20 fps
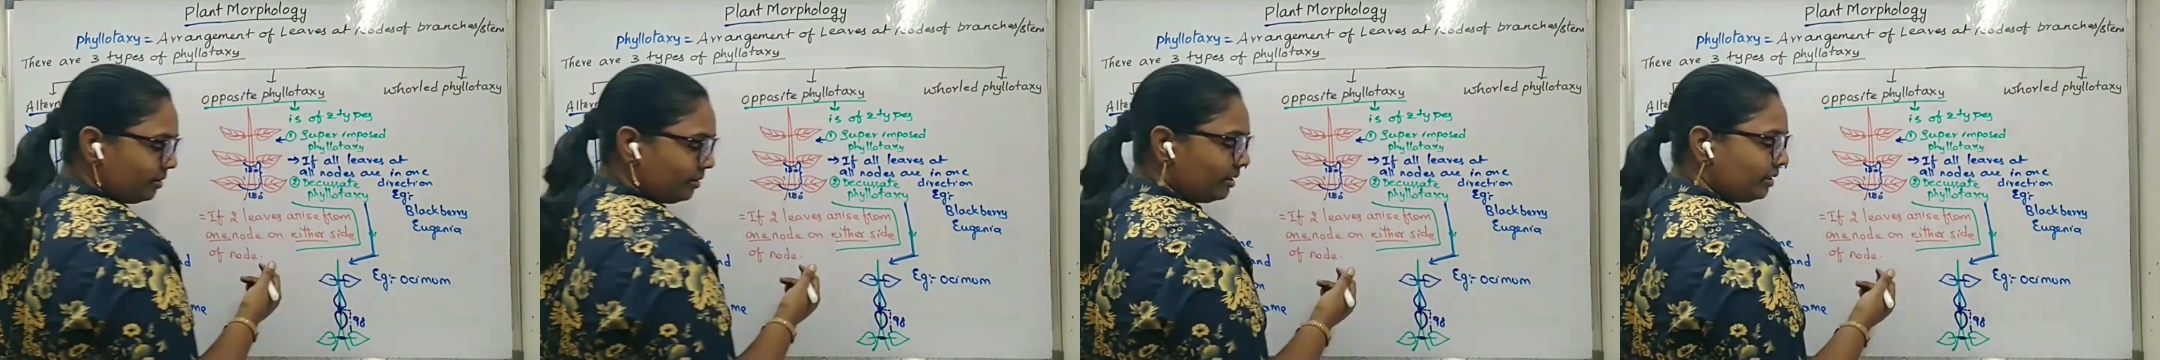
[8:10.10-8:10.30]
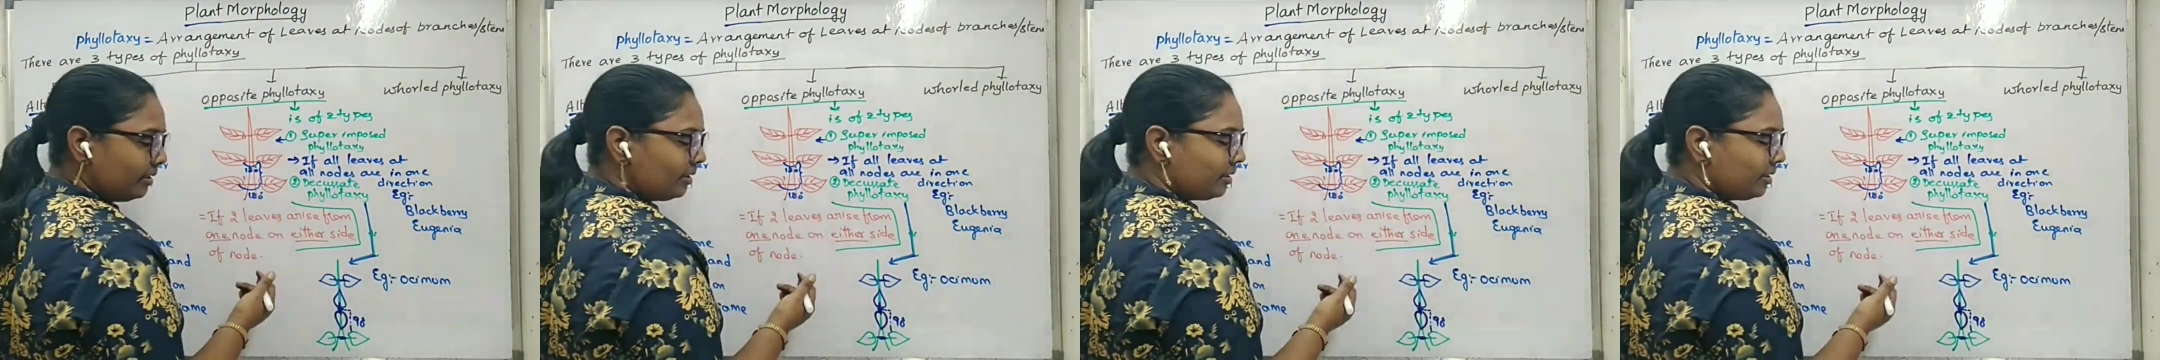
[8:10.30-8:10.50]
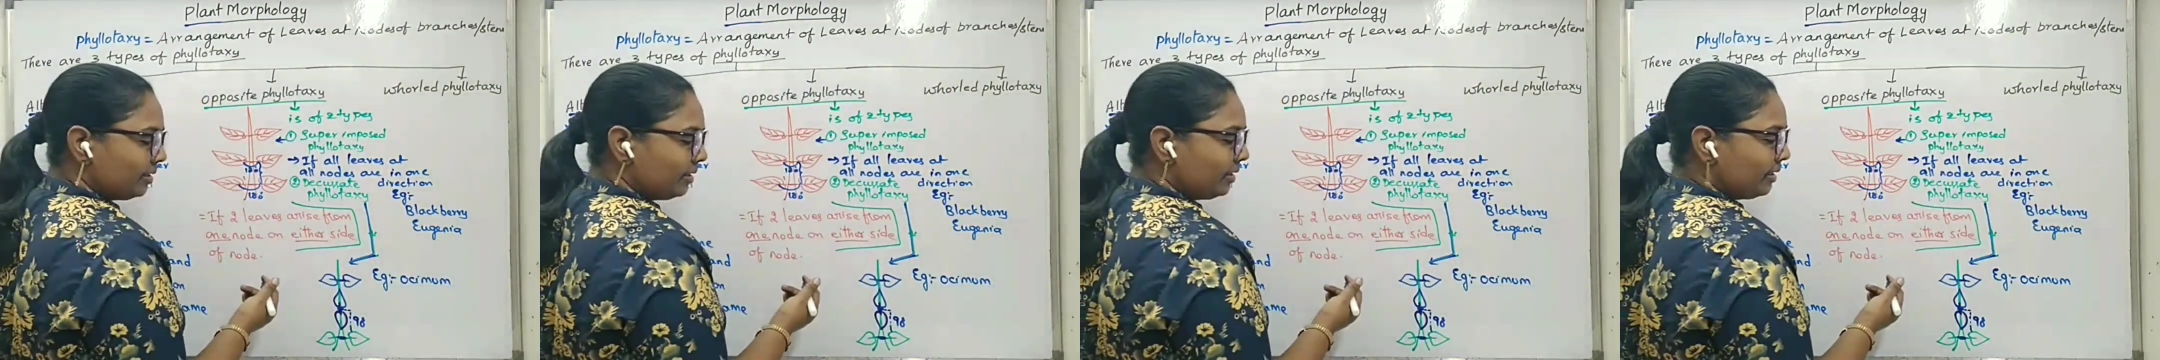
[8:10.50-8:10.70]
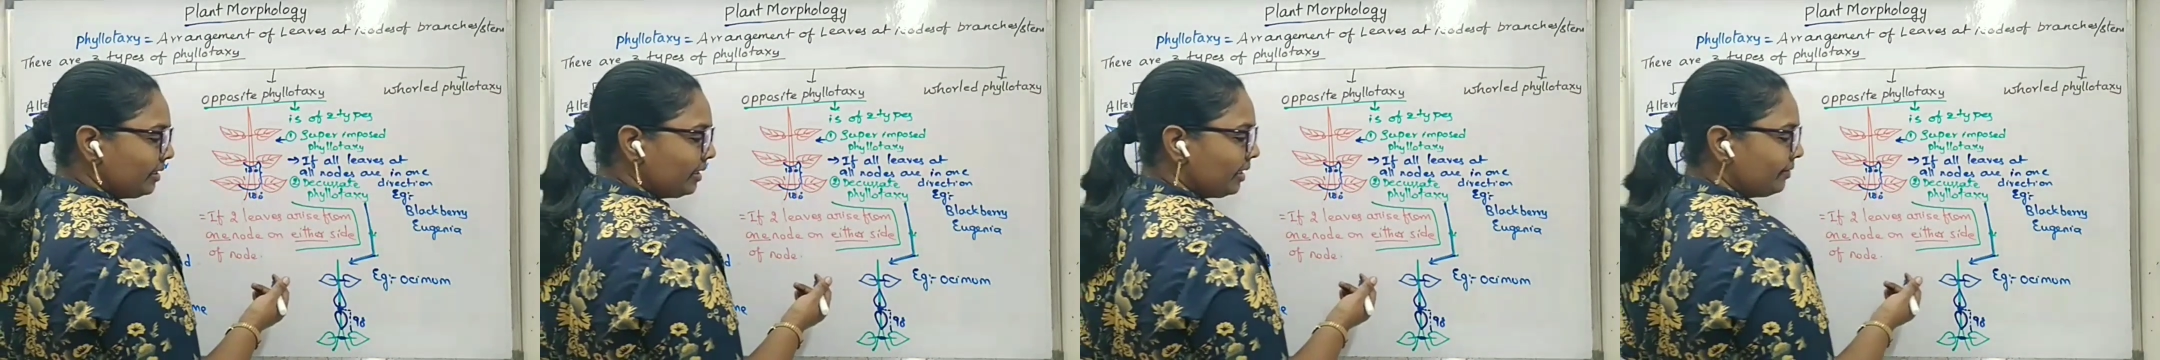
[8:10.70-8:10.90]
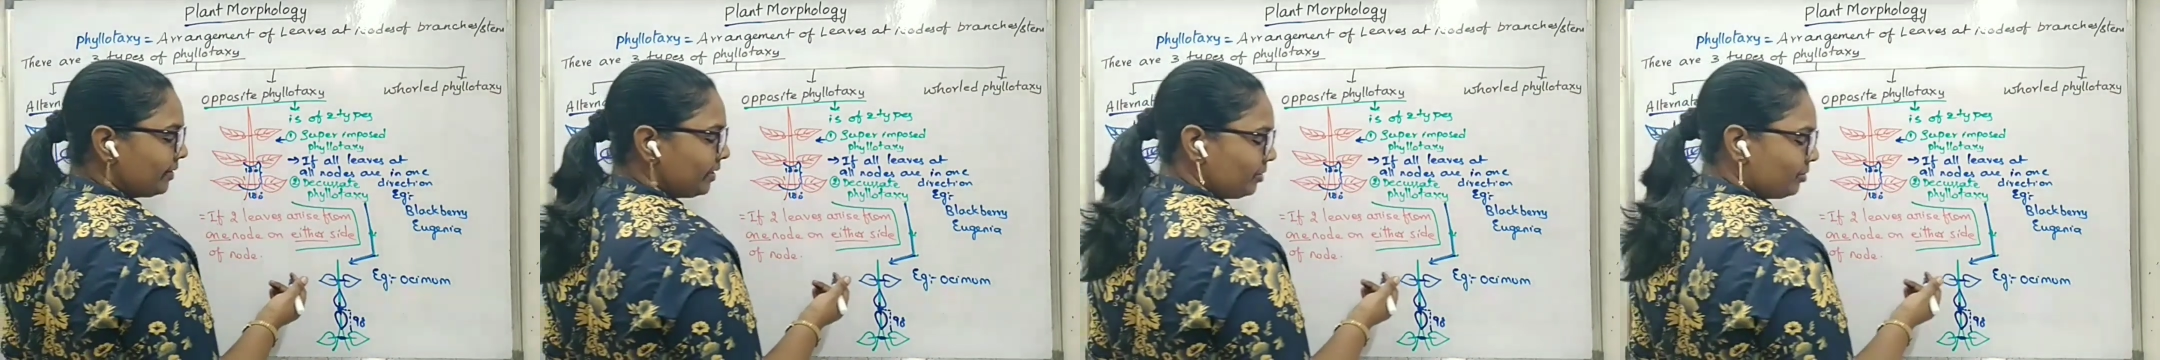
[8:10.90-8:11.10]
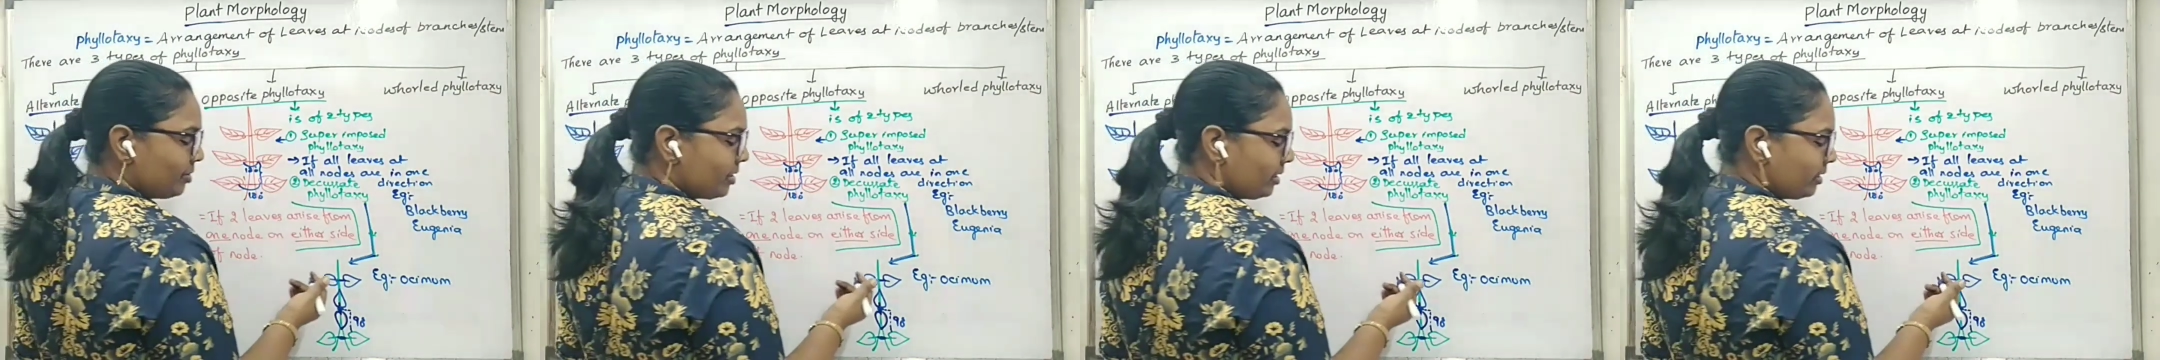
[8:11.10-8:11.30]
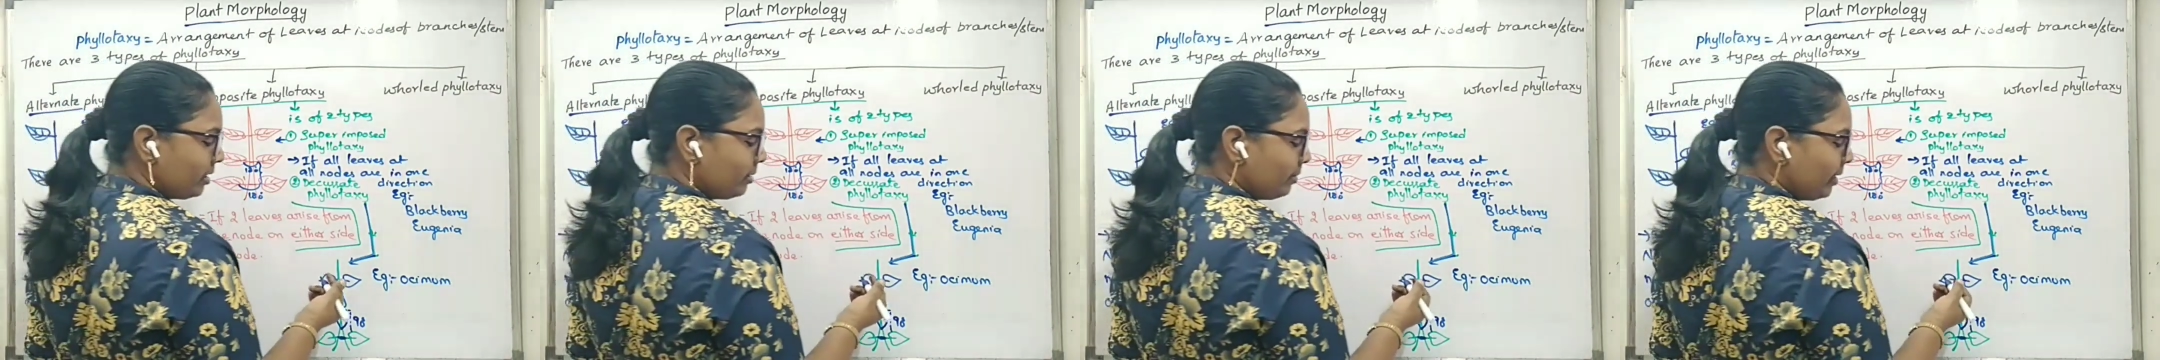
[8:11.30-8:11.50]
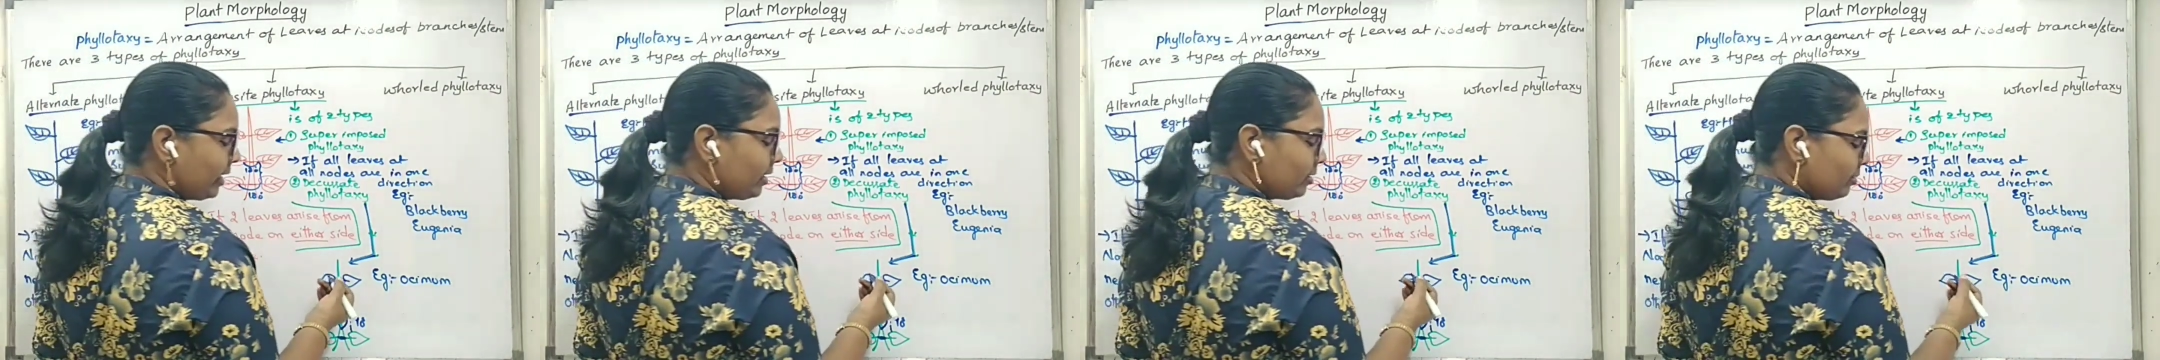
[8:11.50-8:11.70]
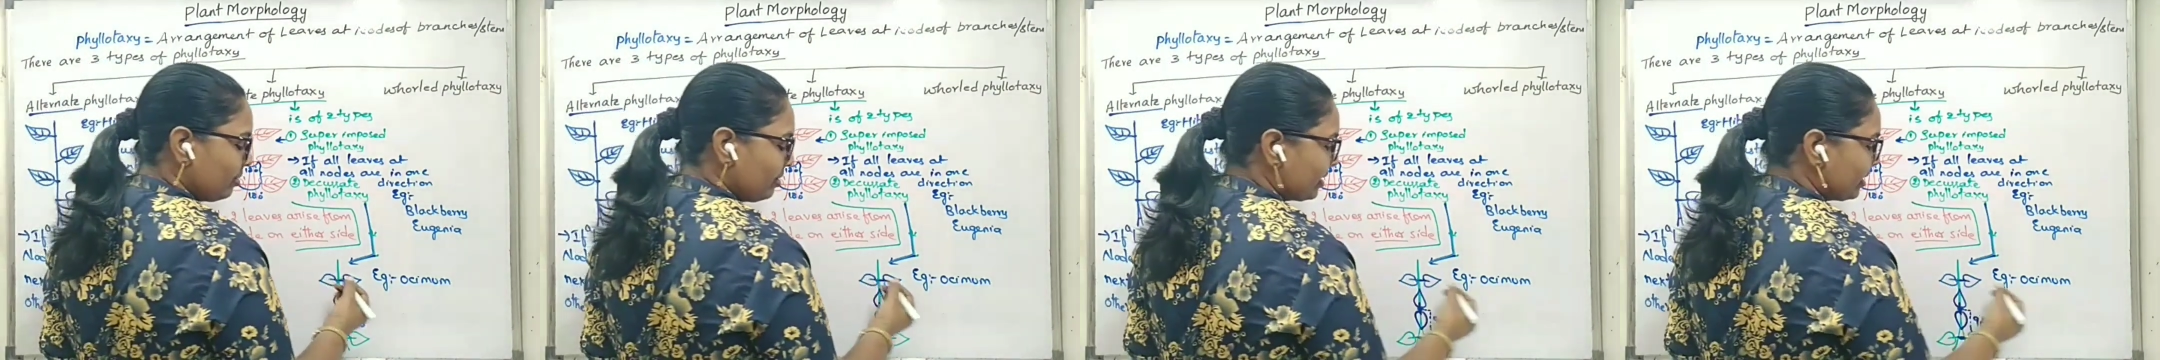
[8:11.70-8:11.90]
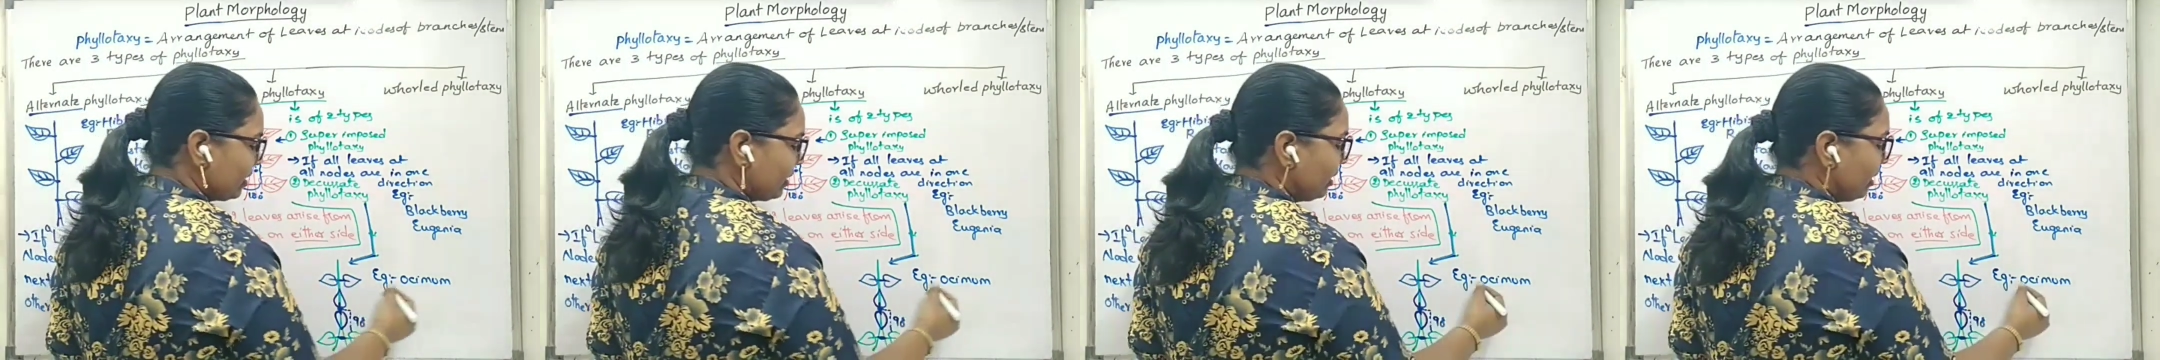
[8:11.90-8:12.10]
here in India we use a term like
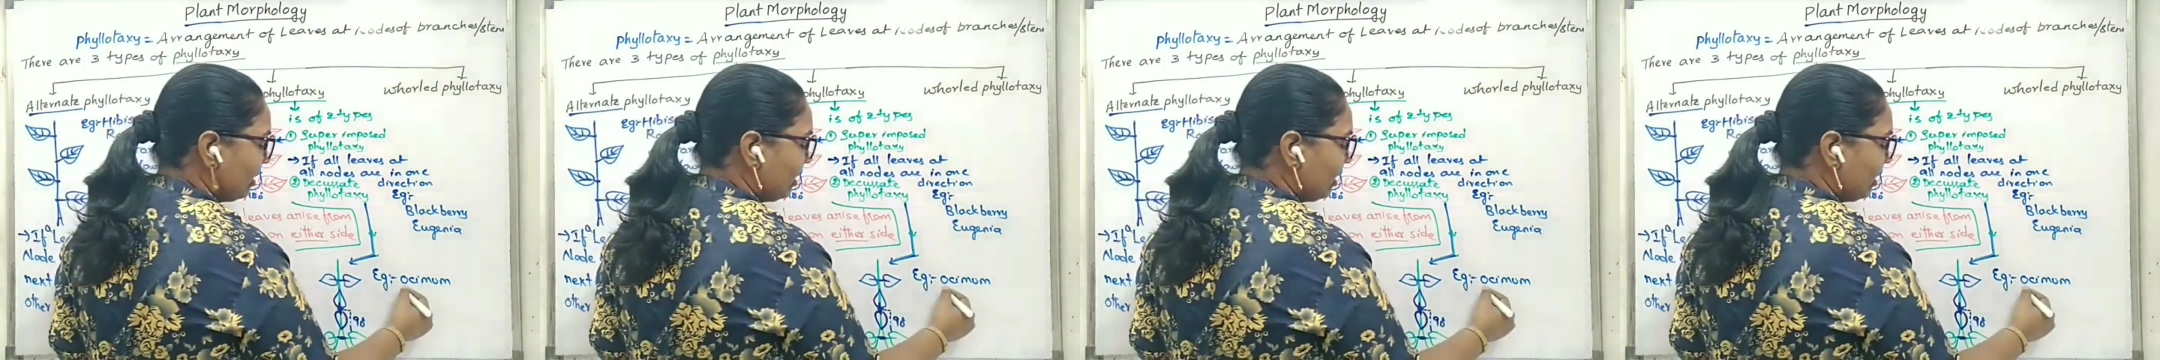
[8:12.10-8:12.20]
tulsi,